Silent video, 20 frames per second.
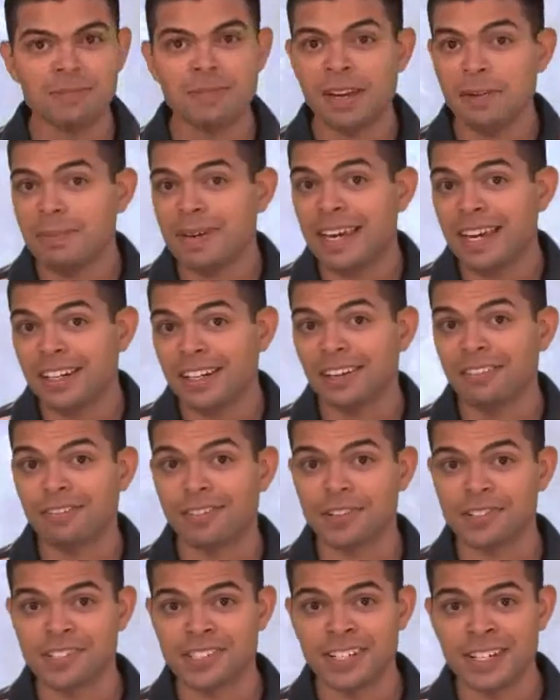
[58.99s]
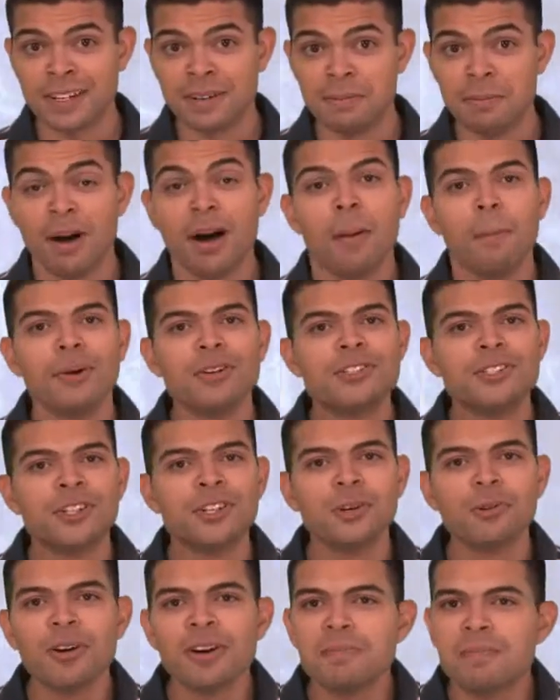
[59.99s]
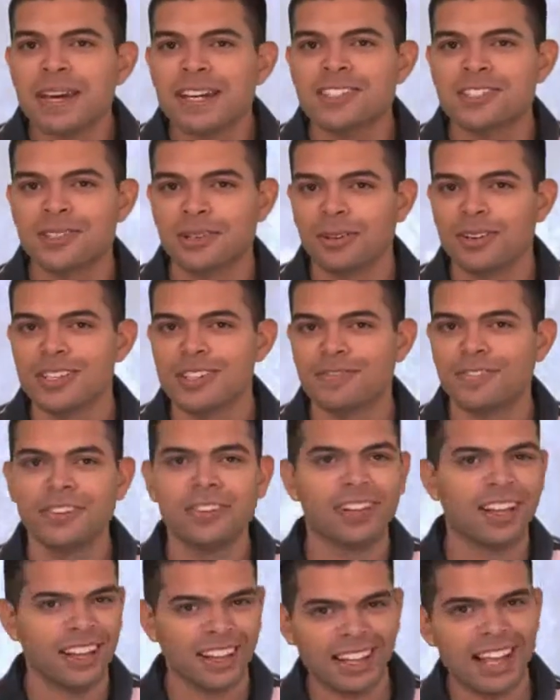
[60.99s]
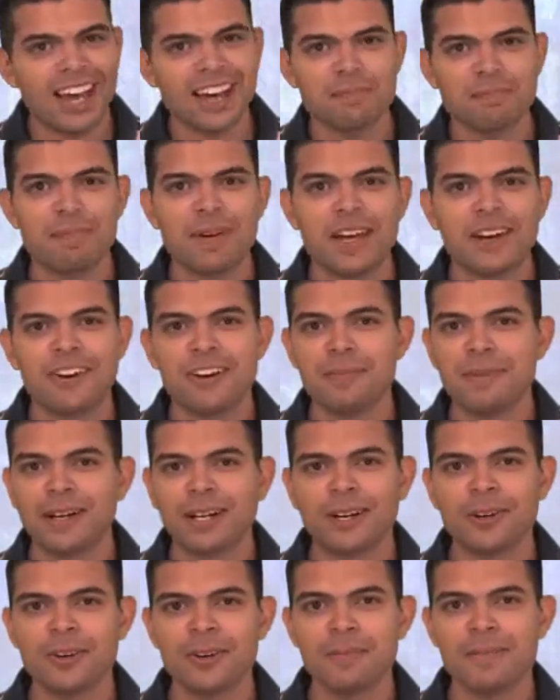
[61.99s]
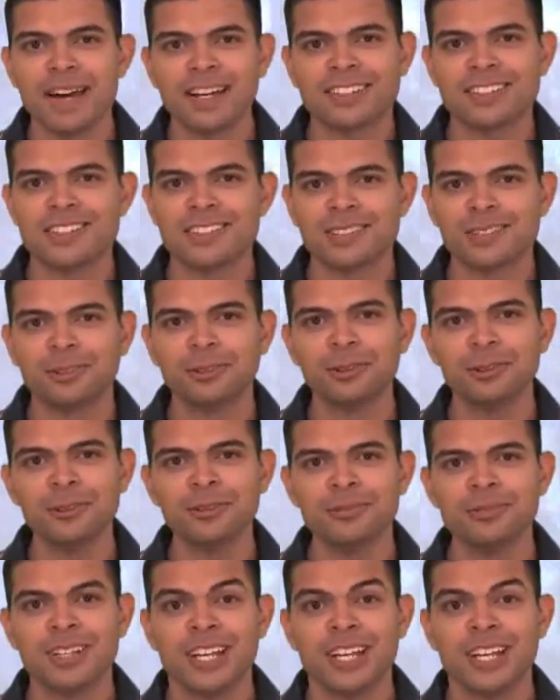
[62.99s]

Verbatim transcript: may be ending for some, but you know what makes students feel a lot better about going back to school?